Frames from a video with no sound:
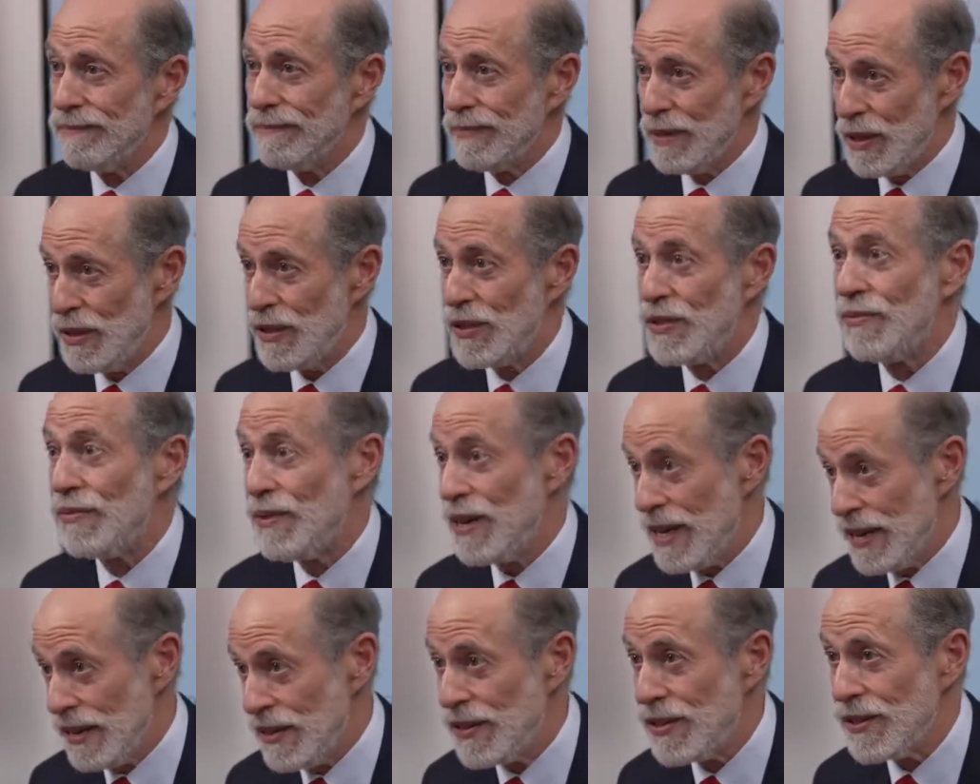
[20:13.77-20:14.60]
its
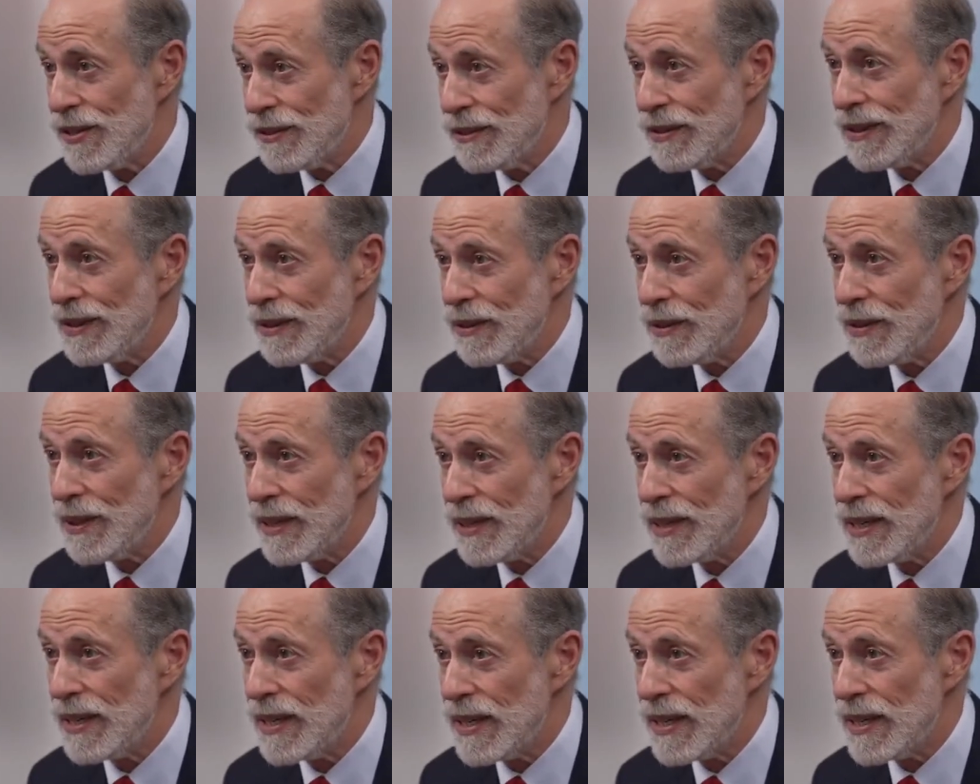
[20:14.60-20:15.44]
friends,
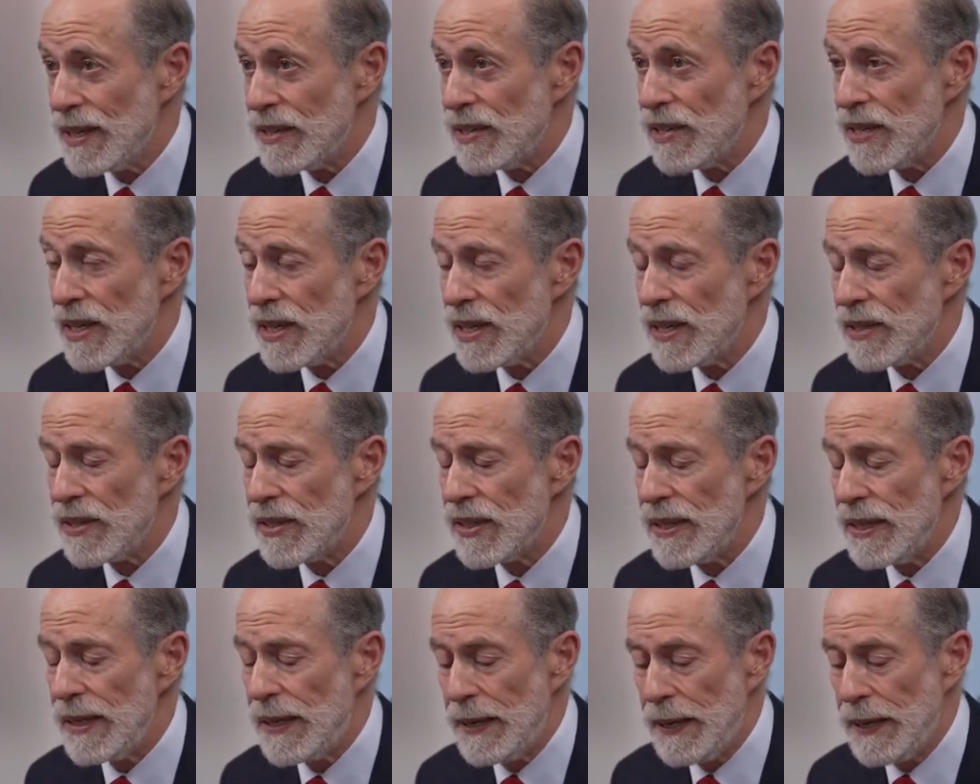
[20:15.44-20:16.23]
including the United States.